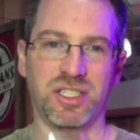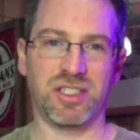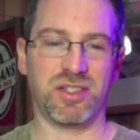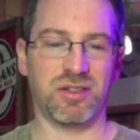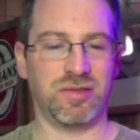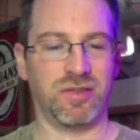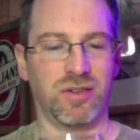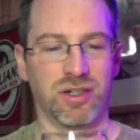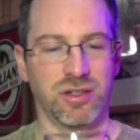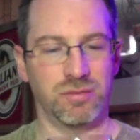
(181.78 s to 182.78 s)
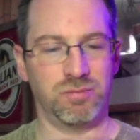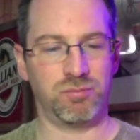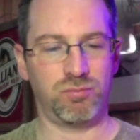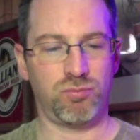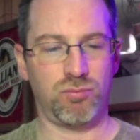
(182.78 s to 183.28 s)
is so far
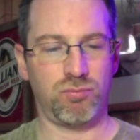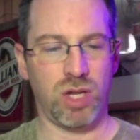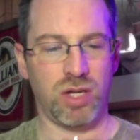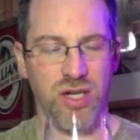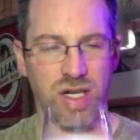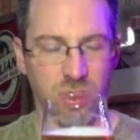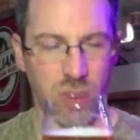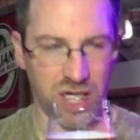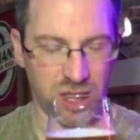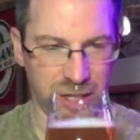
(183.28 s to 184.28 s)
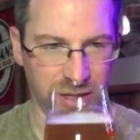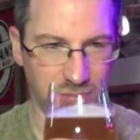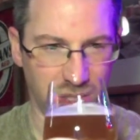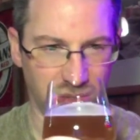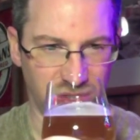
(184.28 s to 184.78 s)
the one I like the
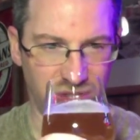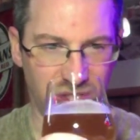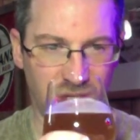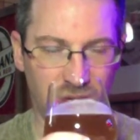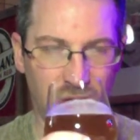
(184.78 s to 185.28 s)
most.